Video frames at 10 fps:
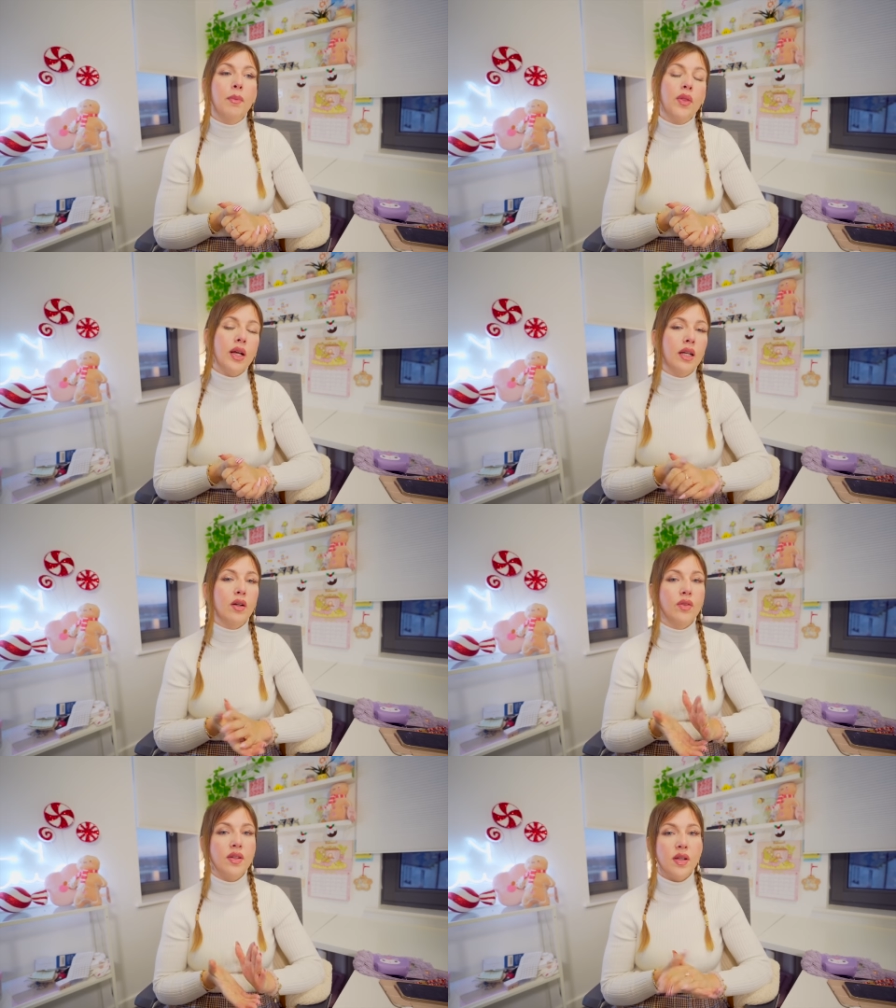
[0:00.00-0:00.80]
but then
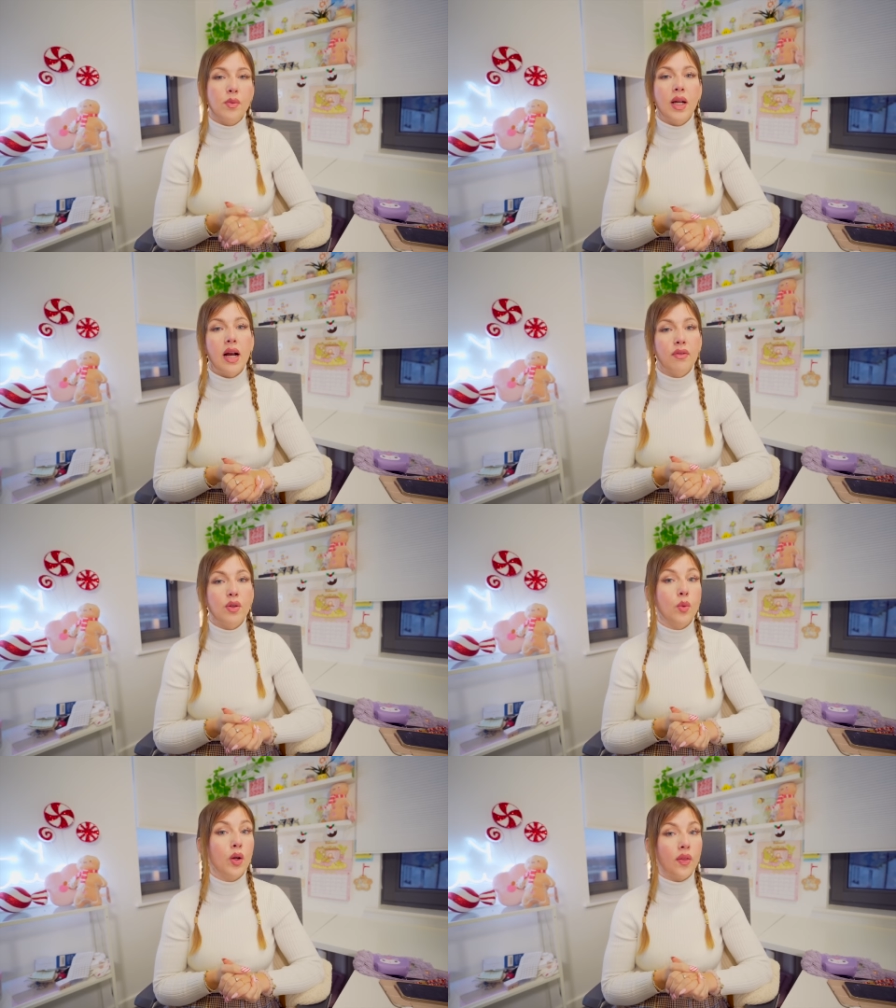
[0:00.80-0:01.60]
obviously we have
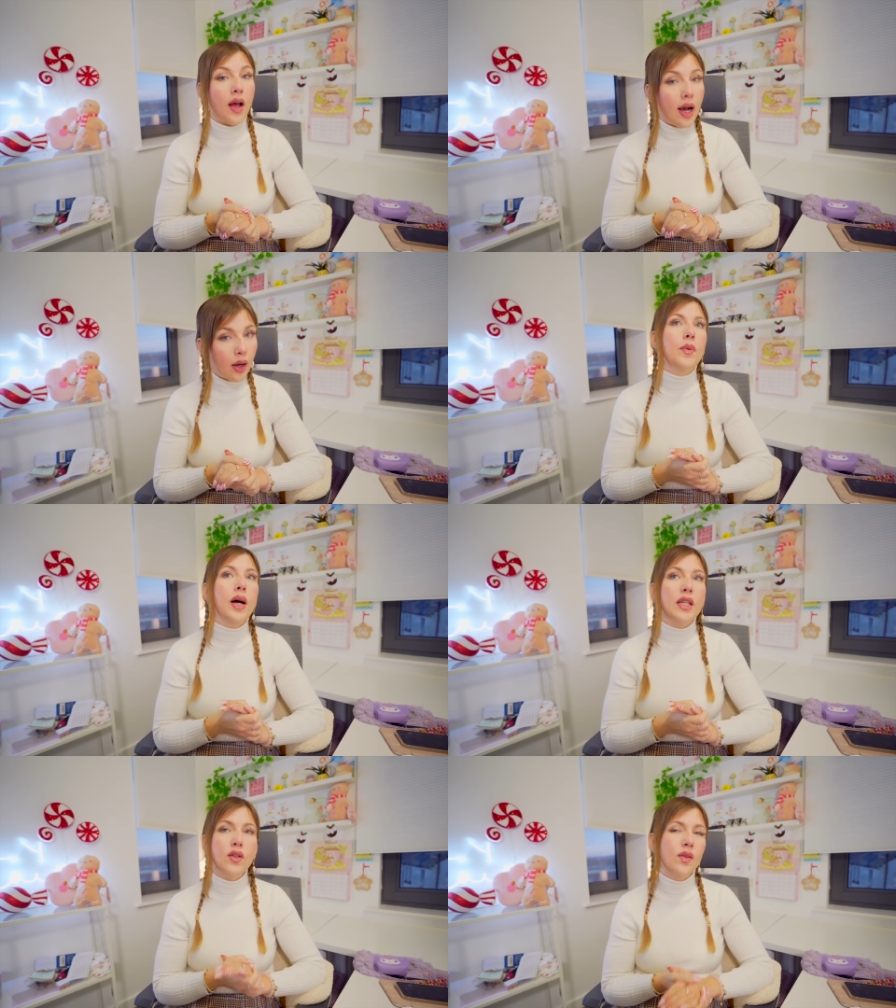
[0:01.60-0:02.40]
to work that out.
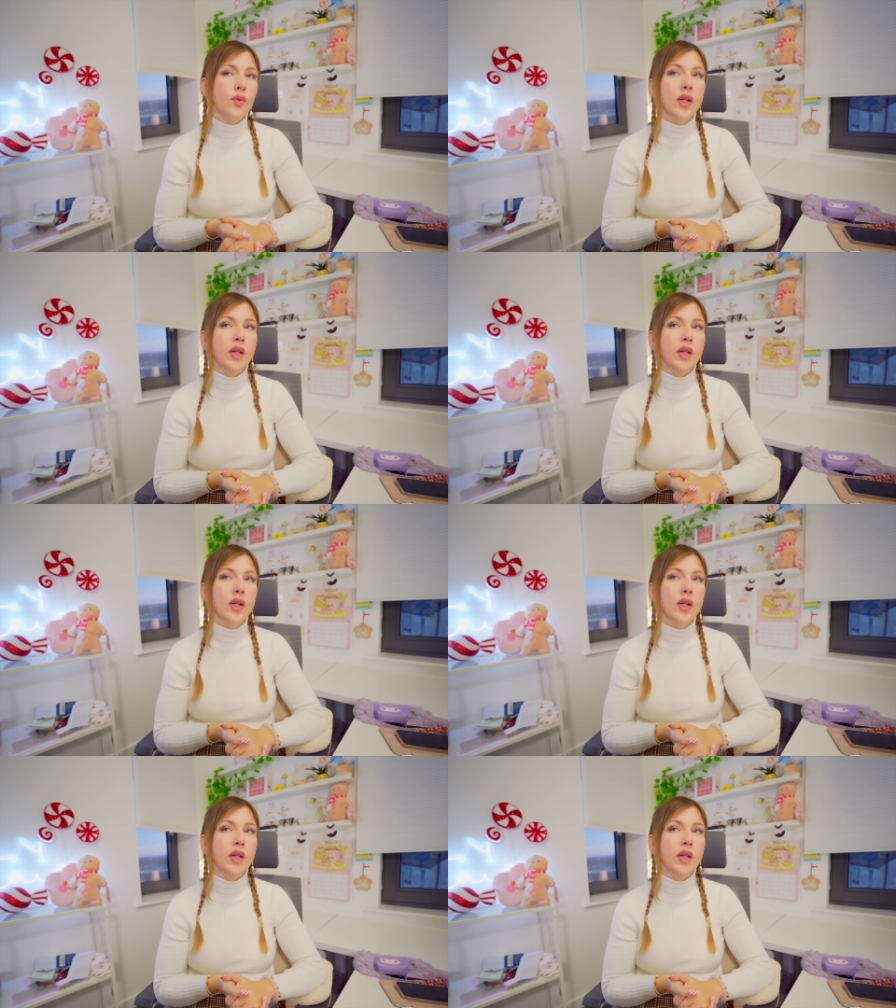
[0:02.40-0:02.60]
But I just